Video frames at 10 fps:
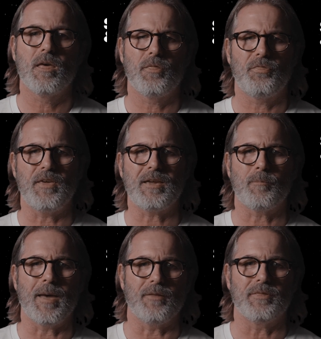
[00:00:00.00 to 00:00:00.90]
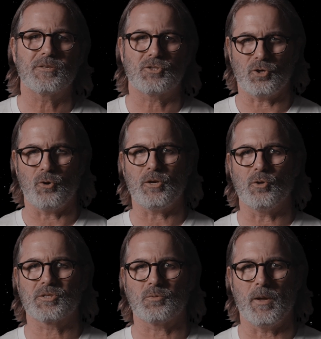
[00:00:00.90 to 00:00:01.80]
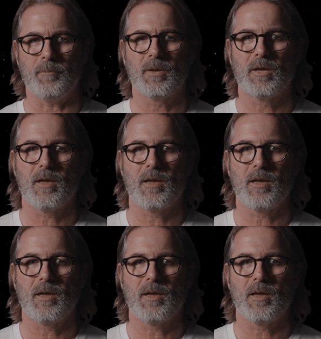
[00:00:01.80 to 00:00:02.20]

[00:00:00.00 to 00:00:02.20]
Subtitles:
Think about this during your swim